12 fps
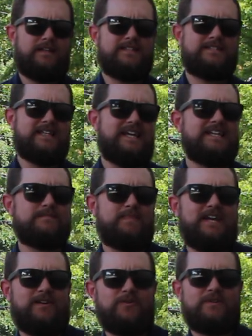In today's
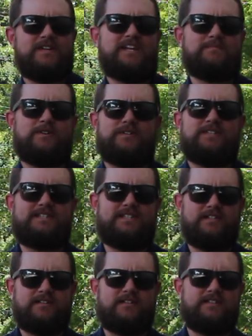Bangor Neighborhood
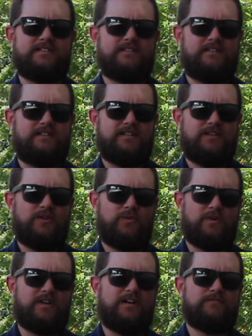series,
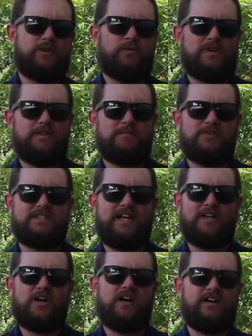we're covering one of the most
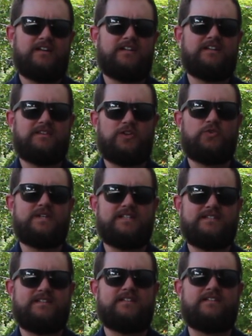iconic in the
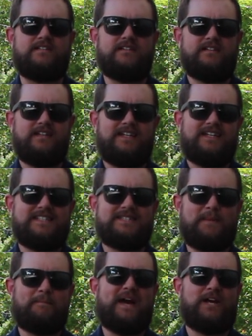Queen City. It's
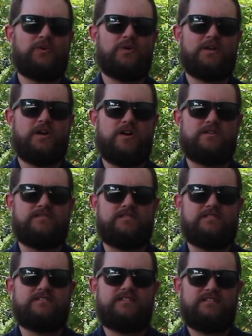the Bangor
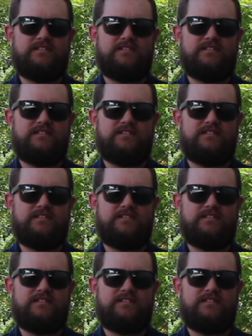Gardens.